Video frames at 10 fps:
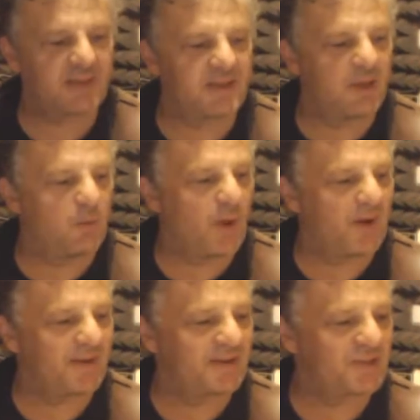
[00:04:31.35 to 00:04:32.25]
get the
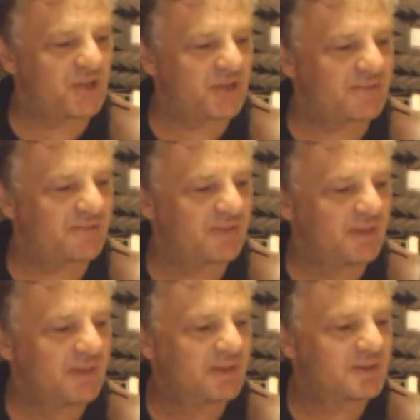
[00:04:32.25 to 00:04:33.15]
wiring sheet
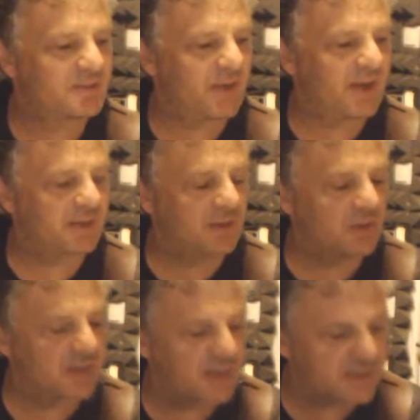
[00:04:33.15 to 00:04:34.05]
straight.
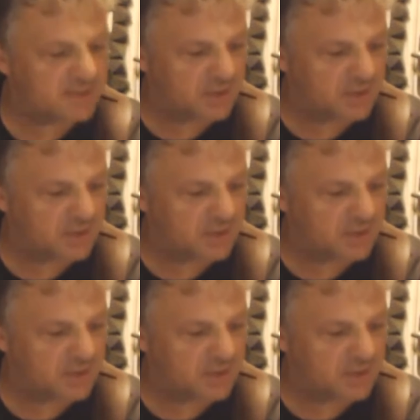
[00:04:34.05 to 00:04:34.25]
Okay,